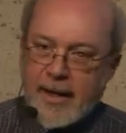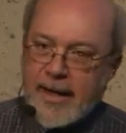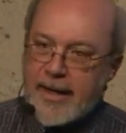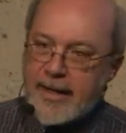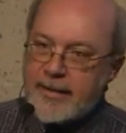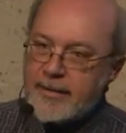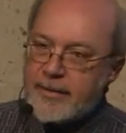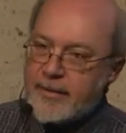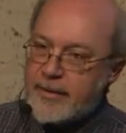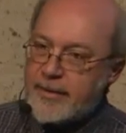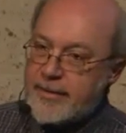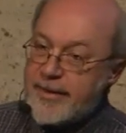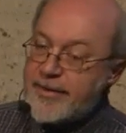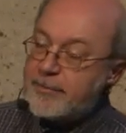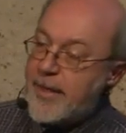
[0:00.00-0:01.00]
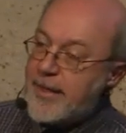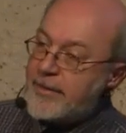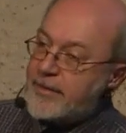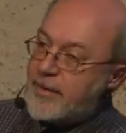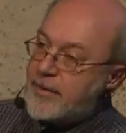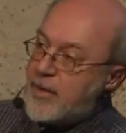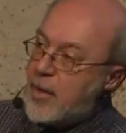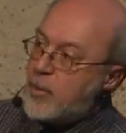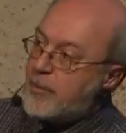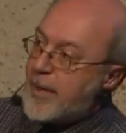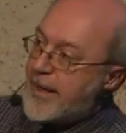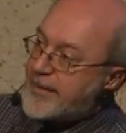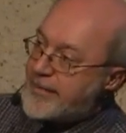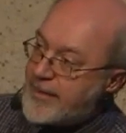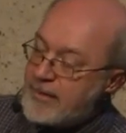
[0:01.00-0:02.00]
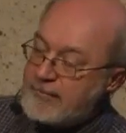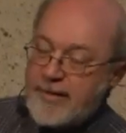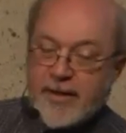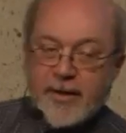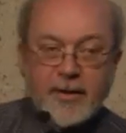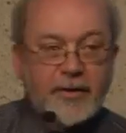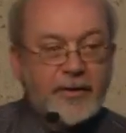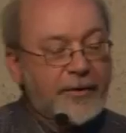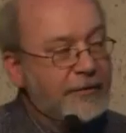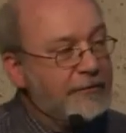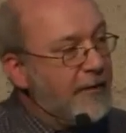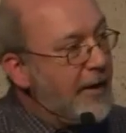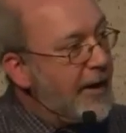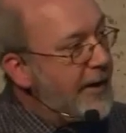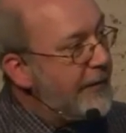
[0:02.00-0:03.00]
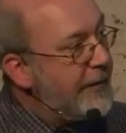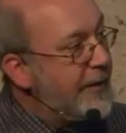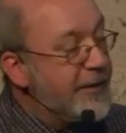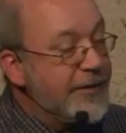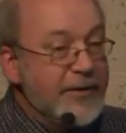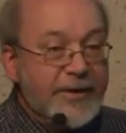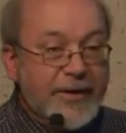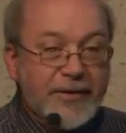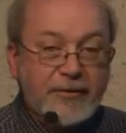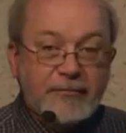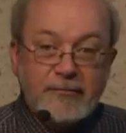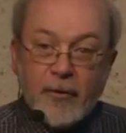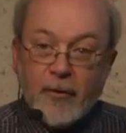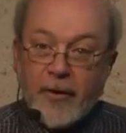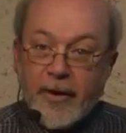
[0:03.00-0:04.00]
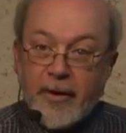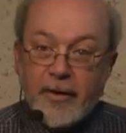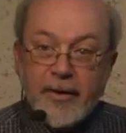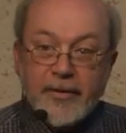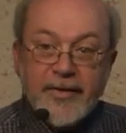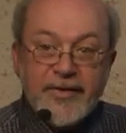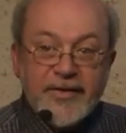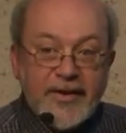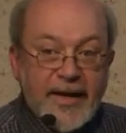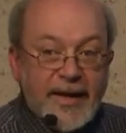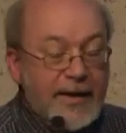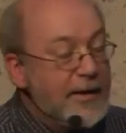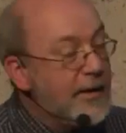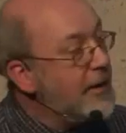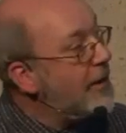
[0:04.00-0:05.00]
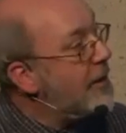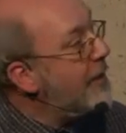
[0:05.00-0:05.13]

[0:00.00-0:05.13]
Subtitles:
and this meant that no bacteria could thrive to destroy the skin,